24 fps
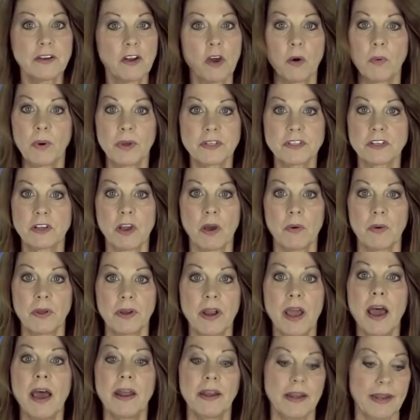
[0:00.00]
know what's going
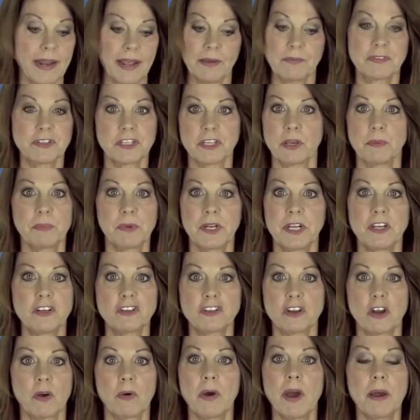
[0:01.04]
on and have somebody
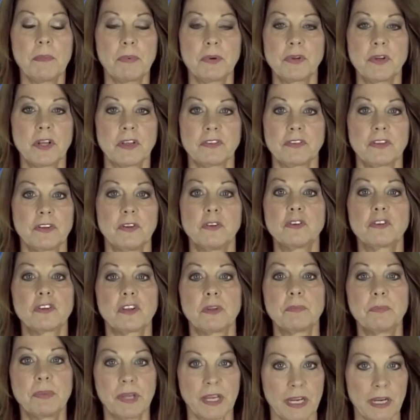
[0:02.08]
show up who doesn't usually
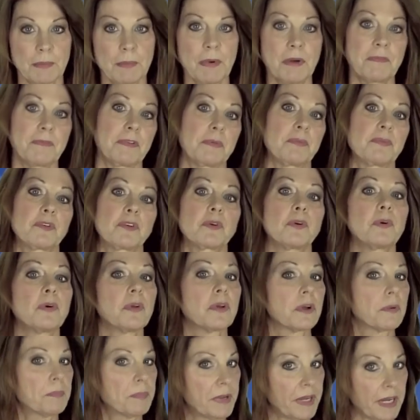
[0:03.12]
pick them up from school
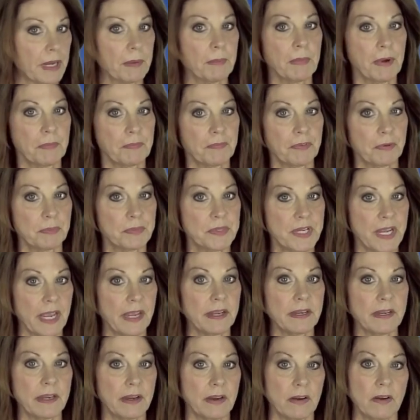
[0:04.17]
or pick them up from
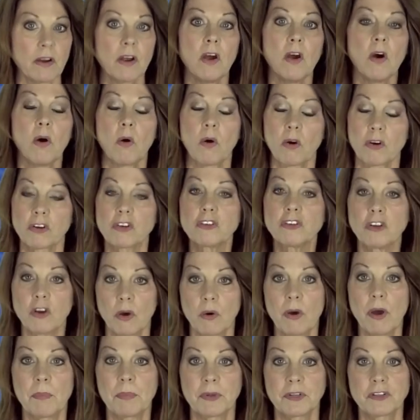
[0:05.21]
daycare or
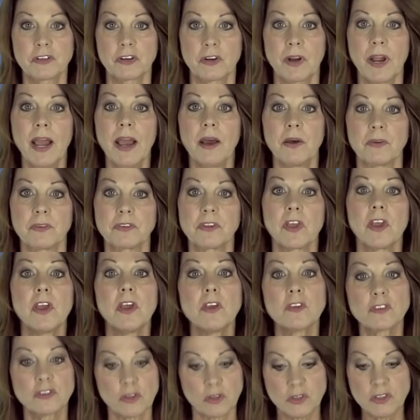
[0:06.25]
show up at your house.
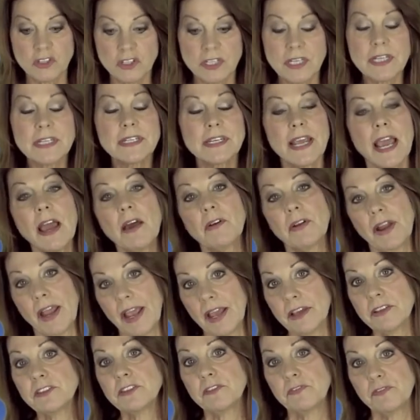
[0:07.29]
So sit down
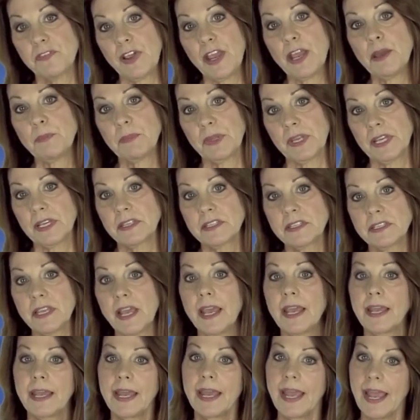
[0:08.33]
as a family and
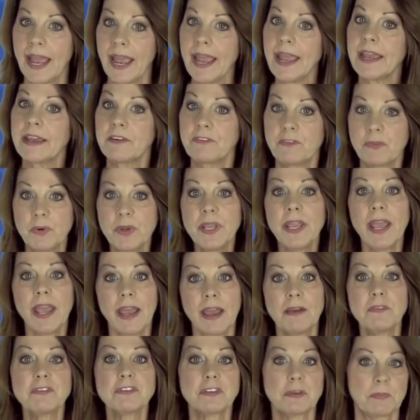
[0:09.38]
say, hey, if we
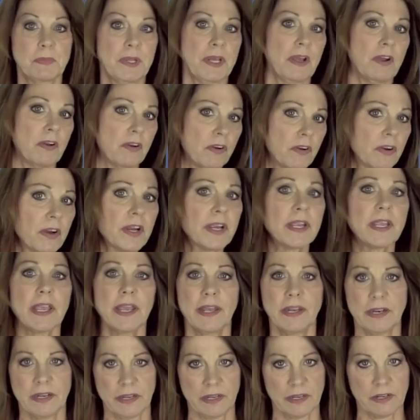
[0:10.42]
have something, a
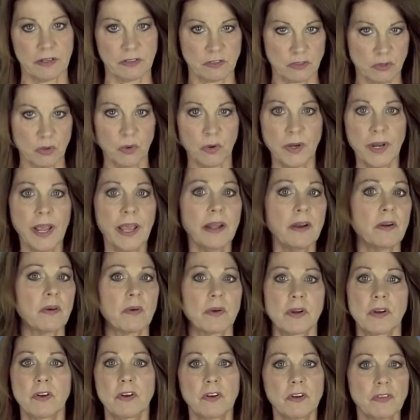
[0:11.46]
hurricane, a tornado,
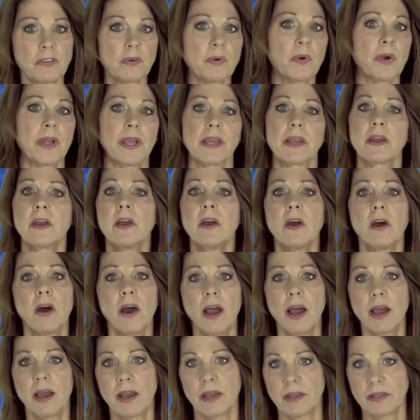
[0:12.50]
an earthquake,
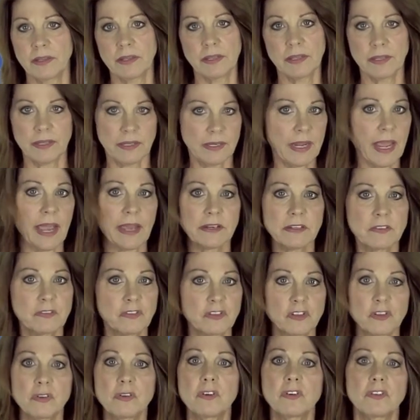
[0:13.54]
an active
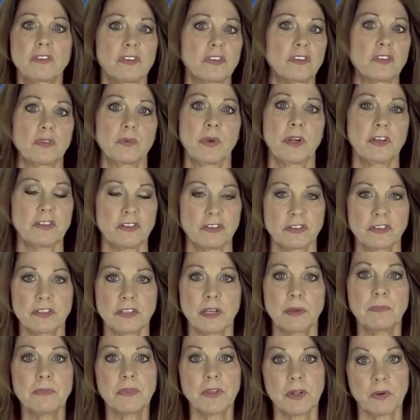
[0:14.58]
shooter situation,
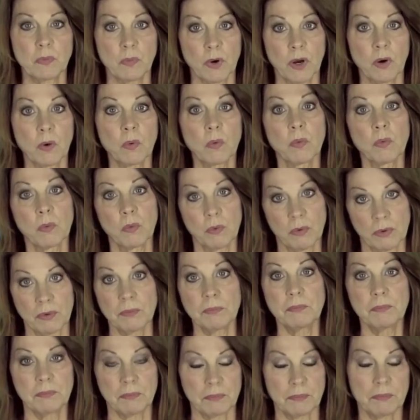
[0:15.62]
something where
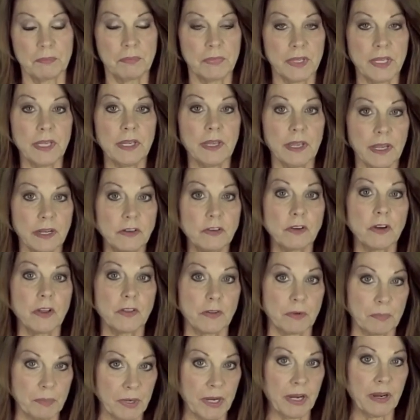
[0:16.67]
me and your
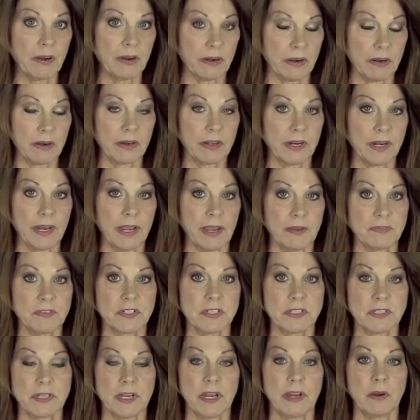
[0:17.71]
other parent are gonna have to
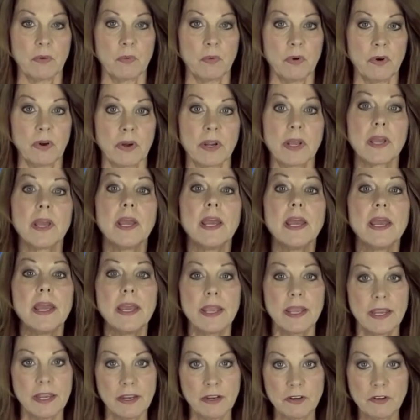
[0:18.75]
stay at work,
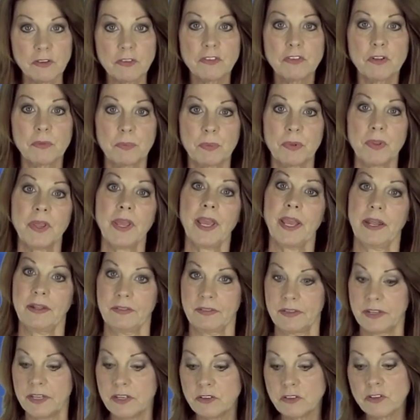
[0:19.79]
here's the plan.
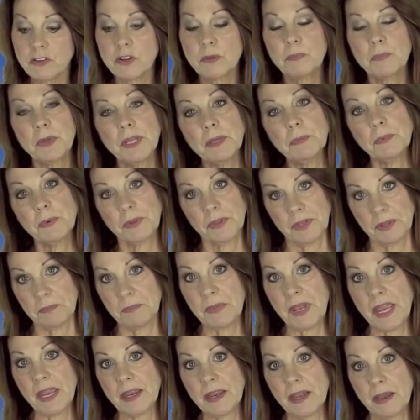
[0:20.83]
These are the people that
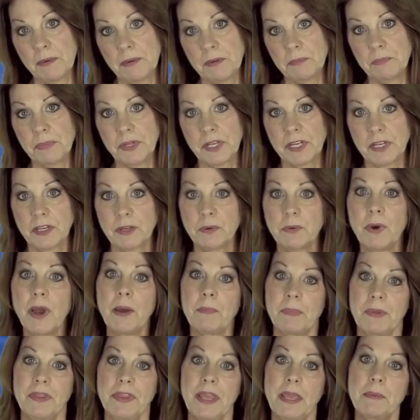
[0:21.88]
may come and pick you
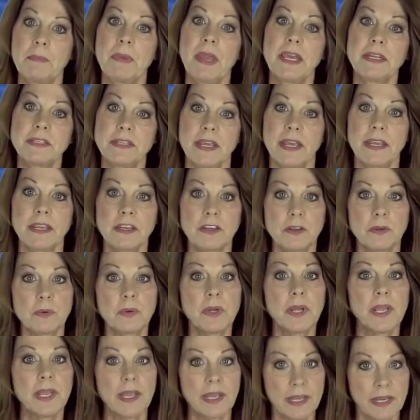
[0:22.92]
up, and they may take you
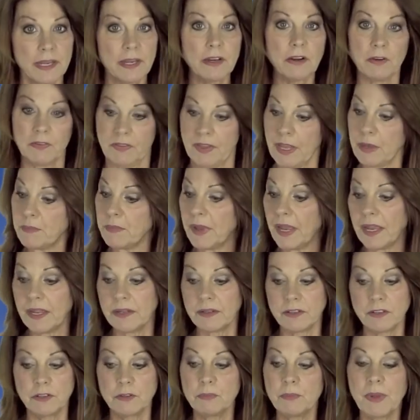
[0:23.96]
here.
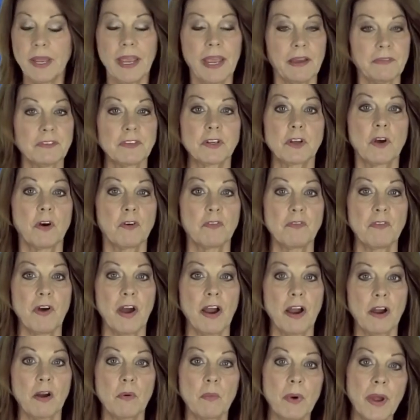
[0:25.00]
You may have to go
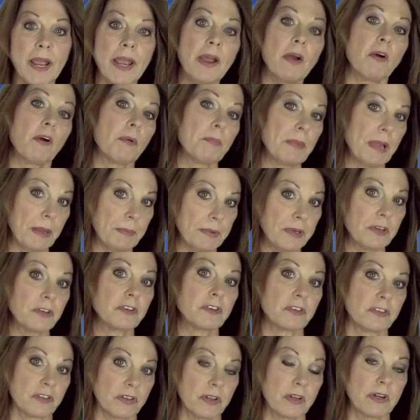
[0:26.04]
far away, or maybe you're
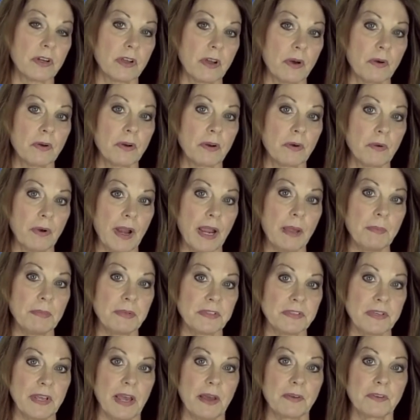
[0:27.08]
just going to go to
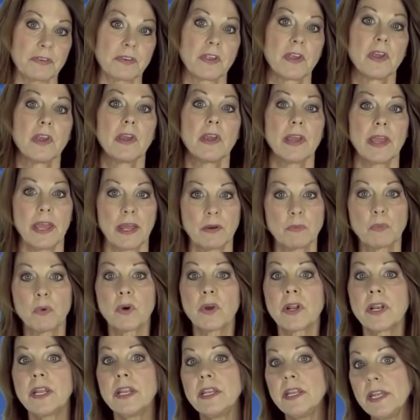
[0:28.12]
grandma's house, and we're
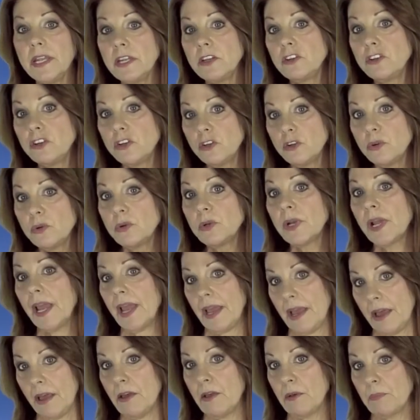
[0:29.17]
going to need you to
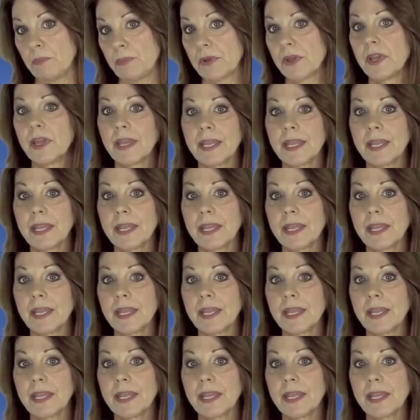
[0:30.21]
help.